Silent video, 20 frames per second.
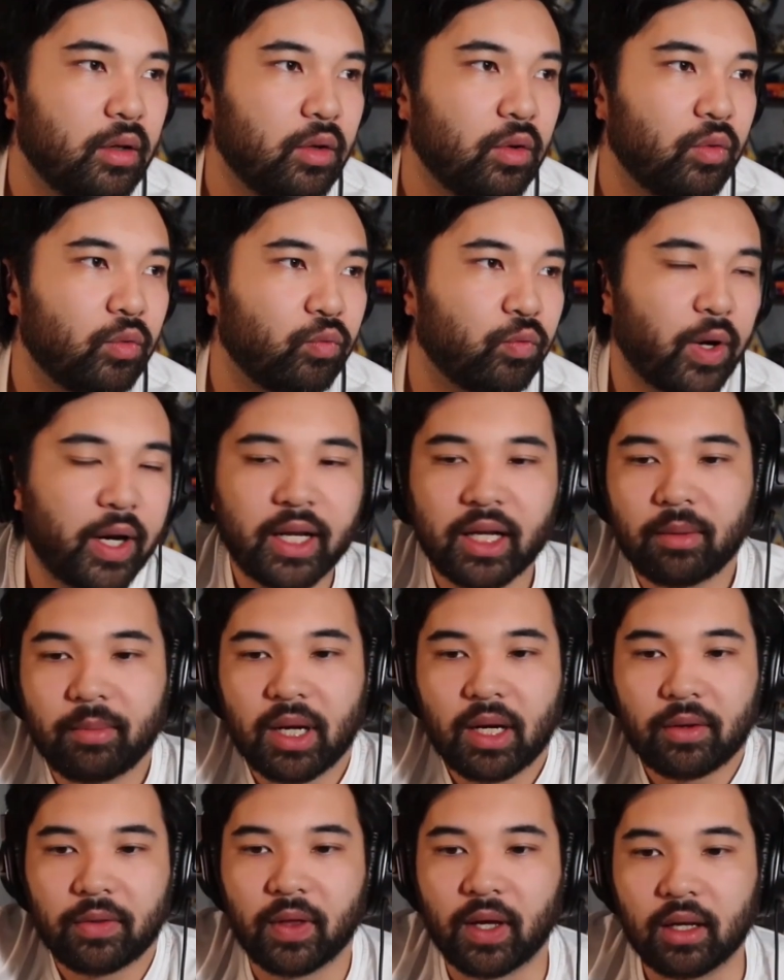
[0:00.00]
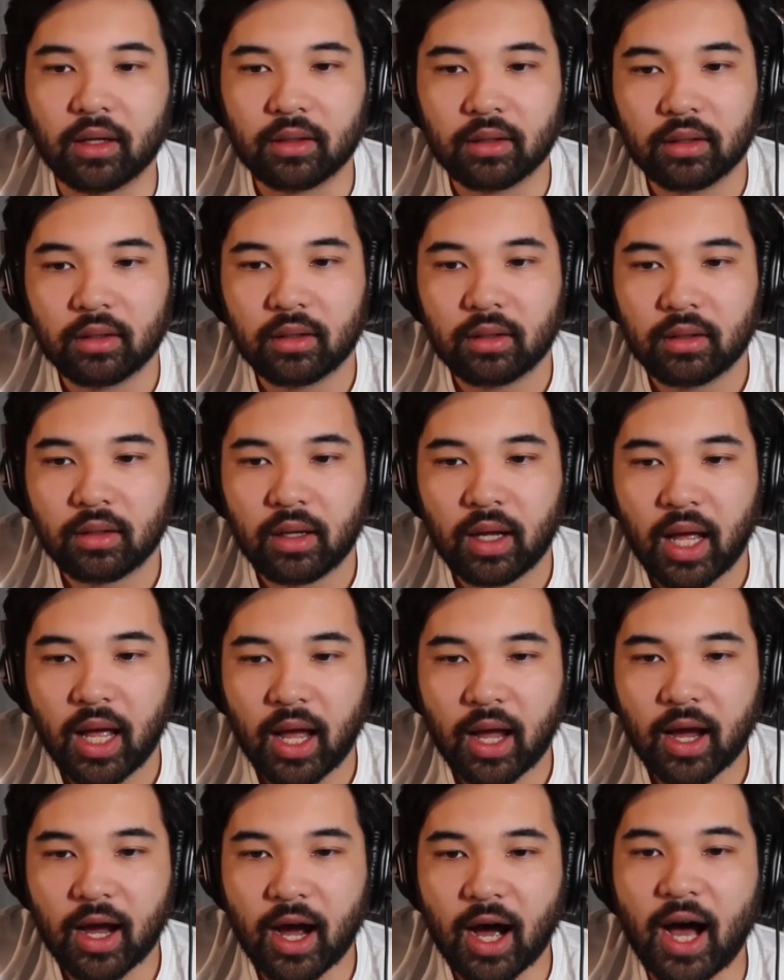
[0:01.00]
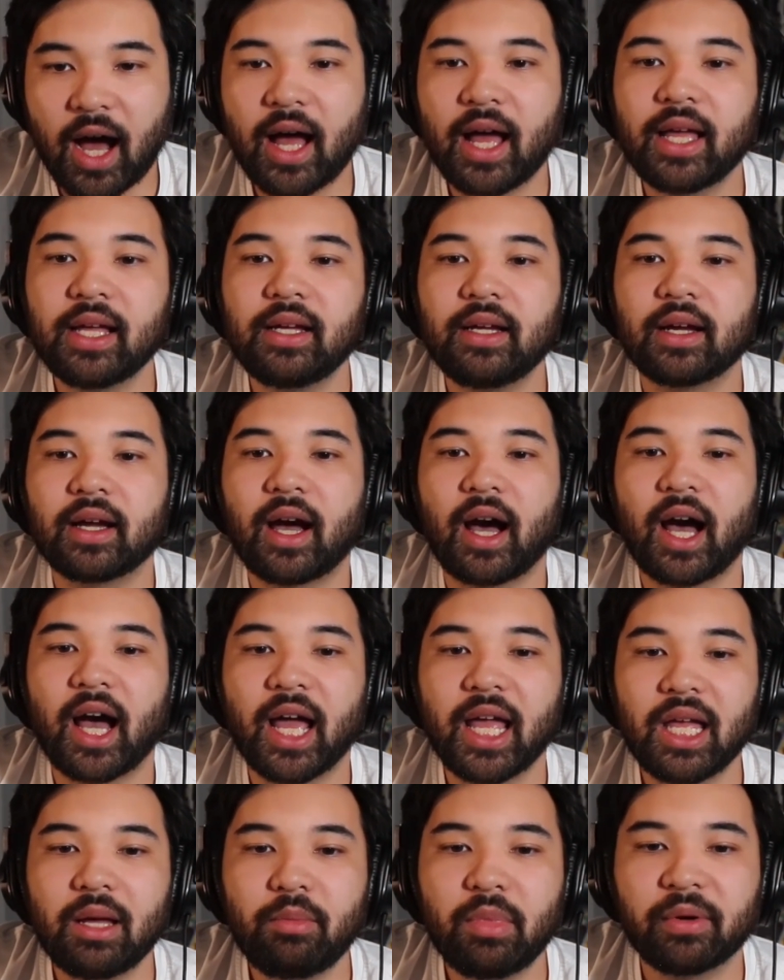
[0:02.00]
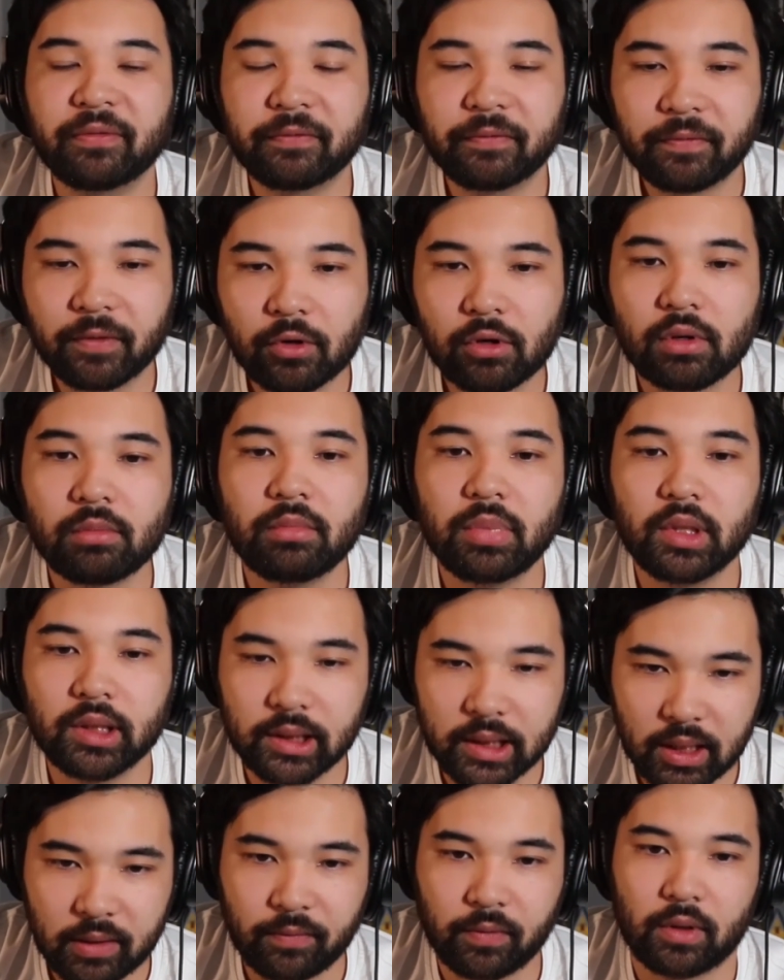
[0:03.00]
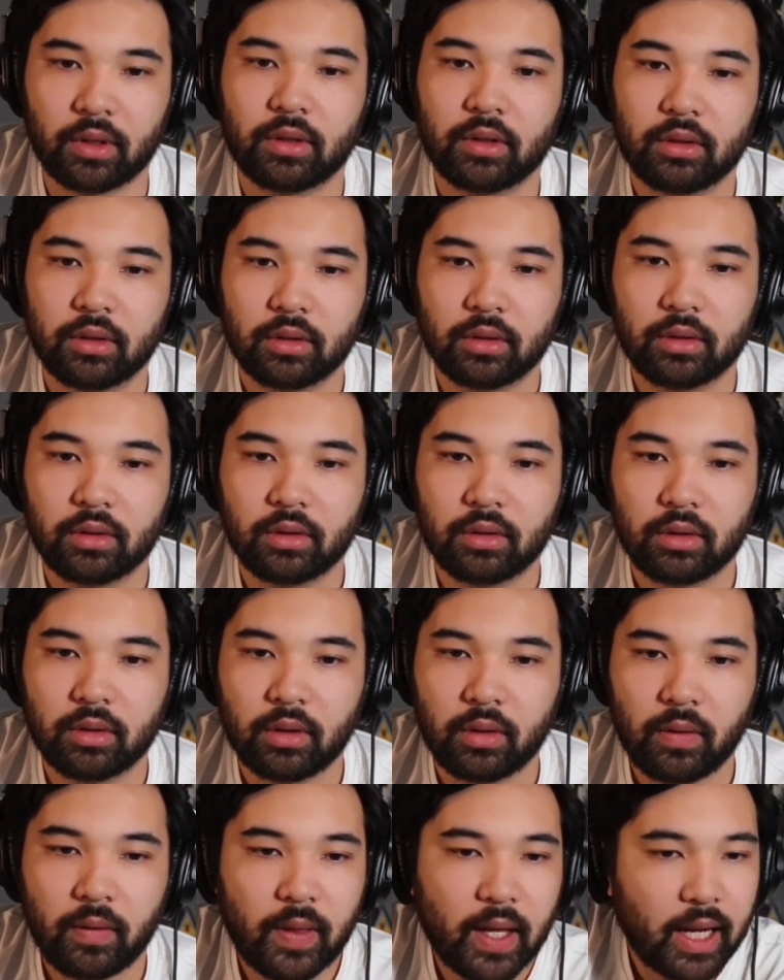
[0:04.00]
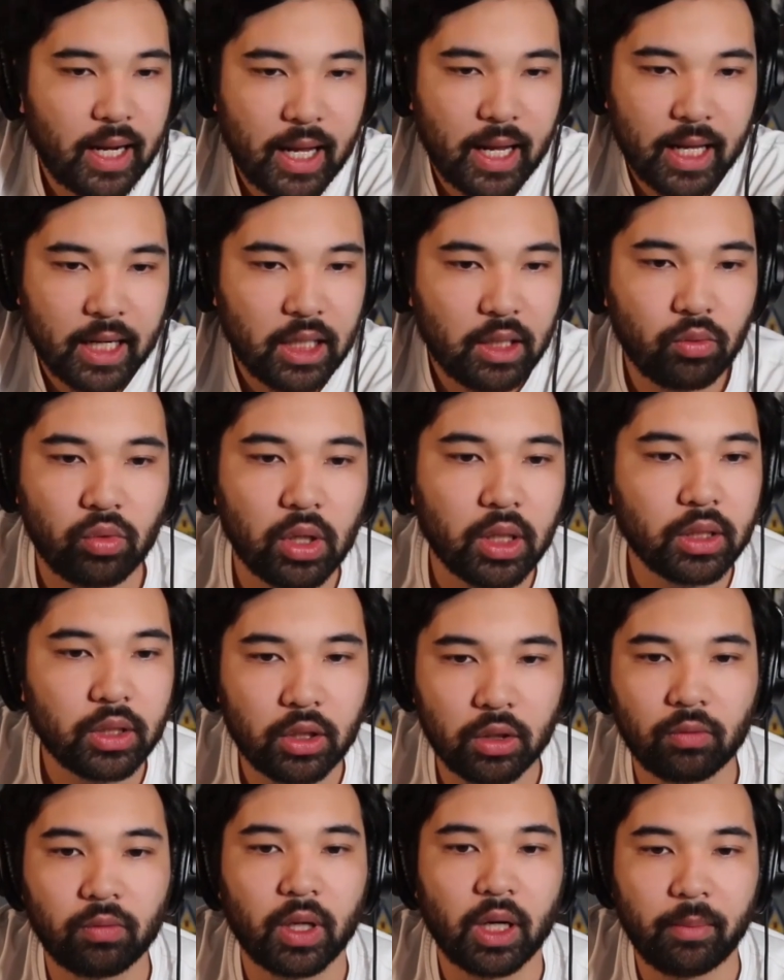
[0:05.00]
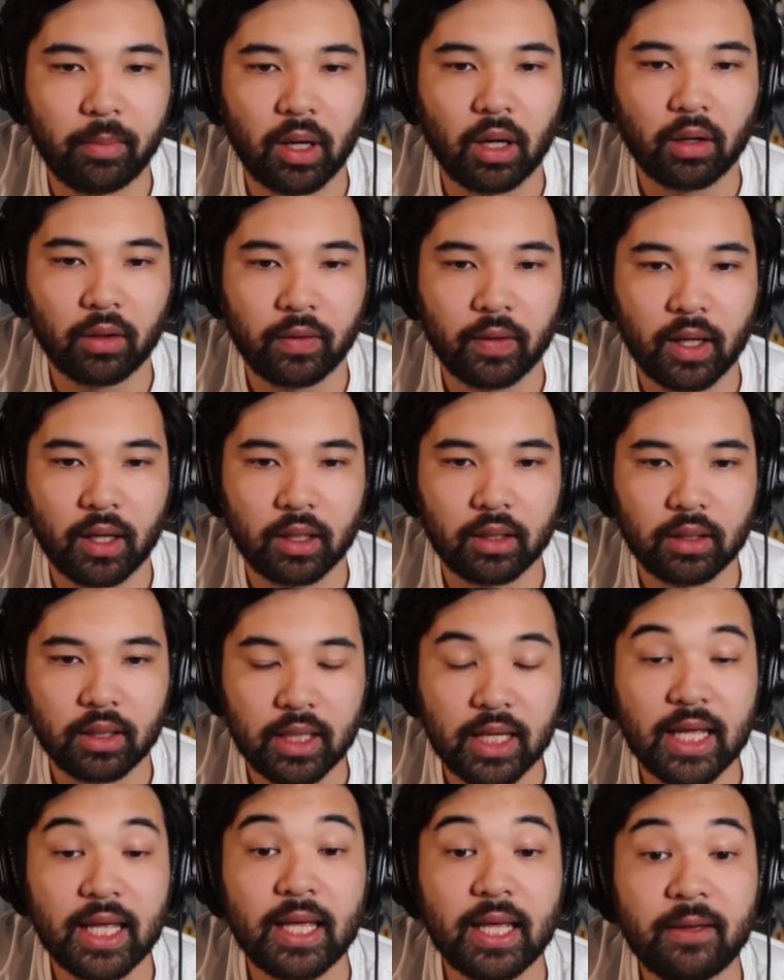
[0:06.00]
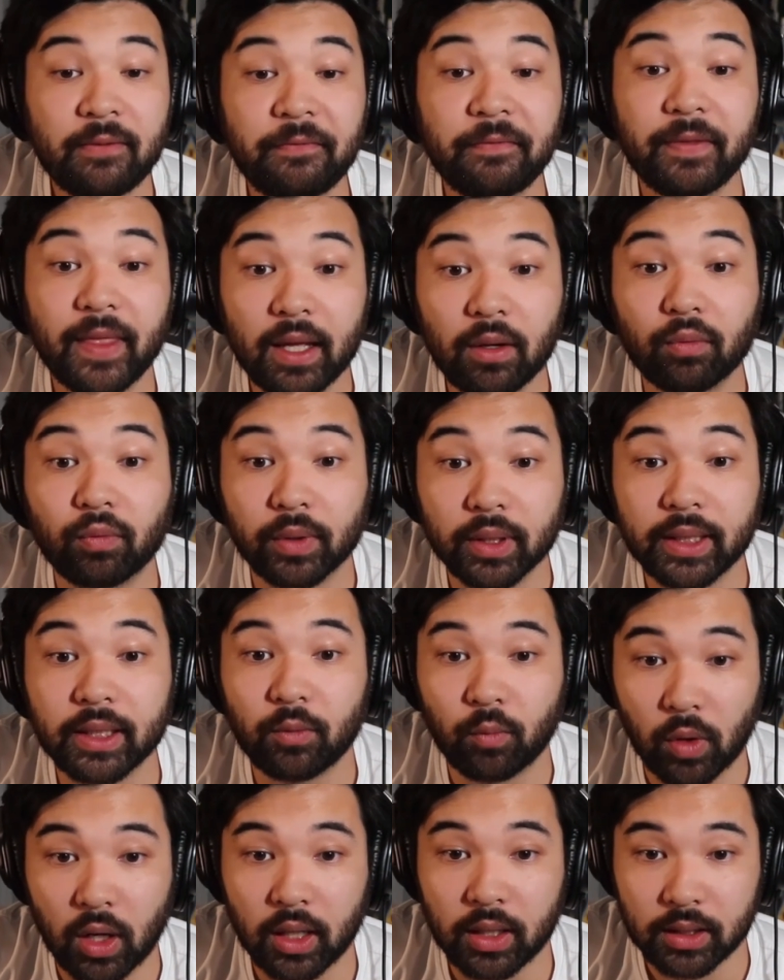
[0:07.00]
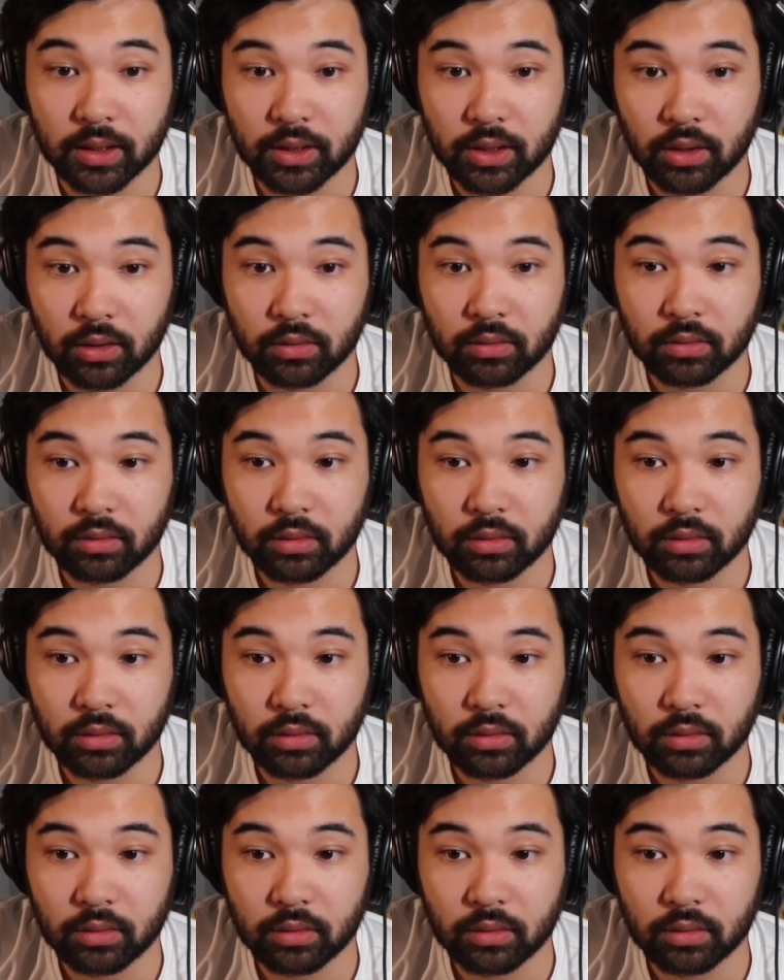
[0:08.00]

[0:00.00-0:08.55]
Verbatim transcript: Running a marathon. I am a firm believer that anyone could run a marathon if they really wanted to.